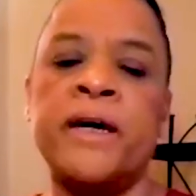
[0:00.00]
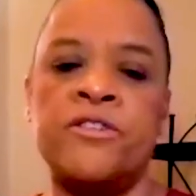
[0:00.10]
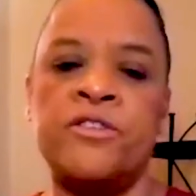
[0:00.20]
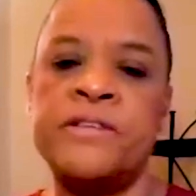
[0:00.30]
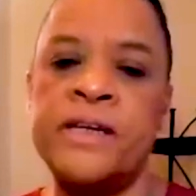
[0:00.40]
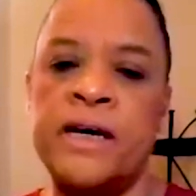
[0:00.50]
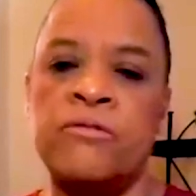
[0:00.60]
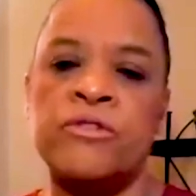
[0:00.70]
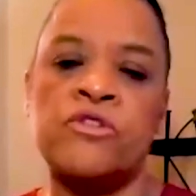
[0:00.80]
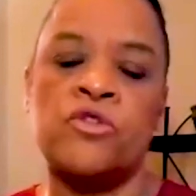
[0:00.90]
as you
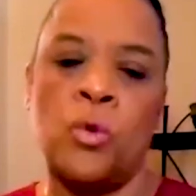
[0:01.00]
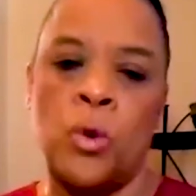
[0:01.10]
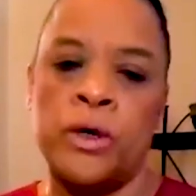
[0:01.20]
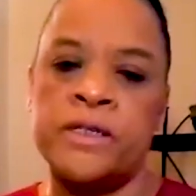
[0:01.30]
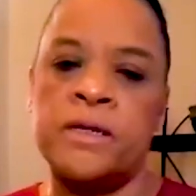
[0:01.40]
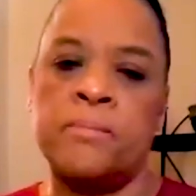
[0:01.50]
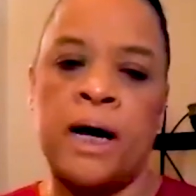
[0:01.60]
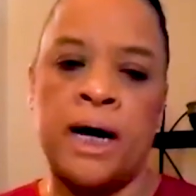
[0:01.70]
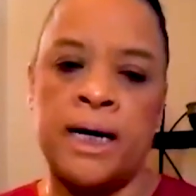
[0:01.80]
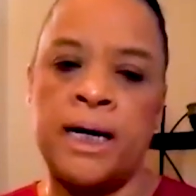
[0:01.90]
said, restores the
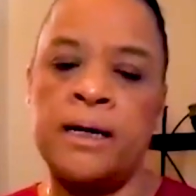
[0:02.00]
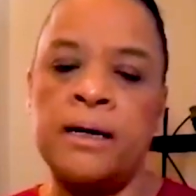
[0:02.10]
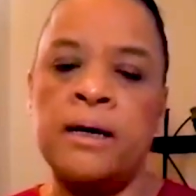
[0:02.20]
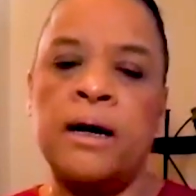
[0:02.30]
body.